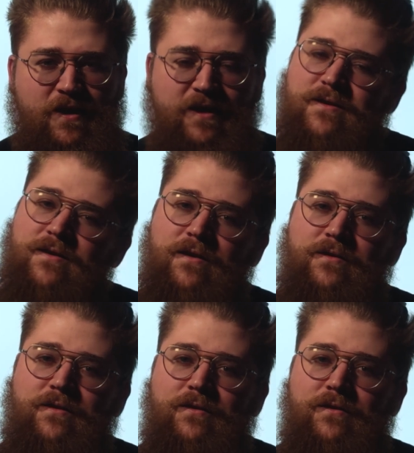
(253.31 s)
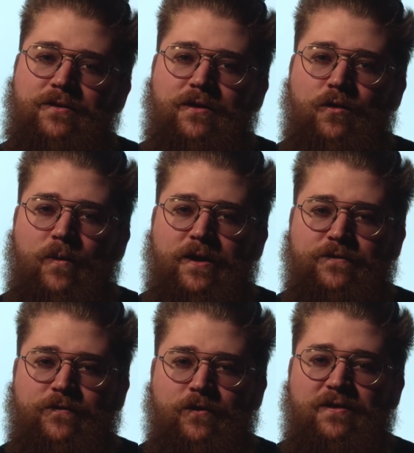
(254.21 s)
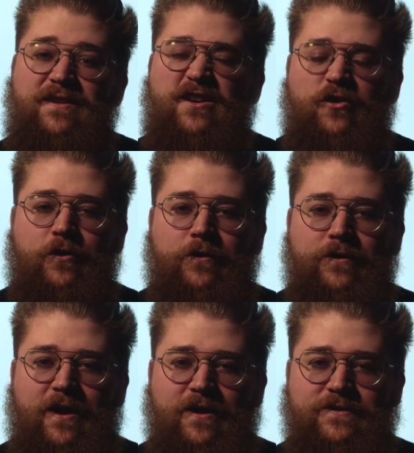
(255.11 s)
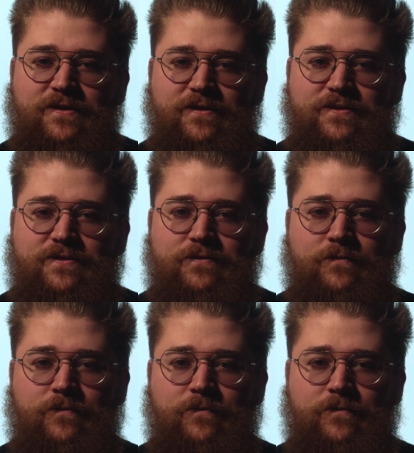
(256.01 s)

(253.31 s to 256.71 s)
and an unyielding quest for literary excellence.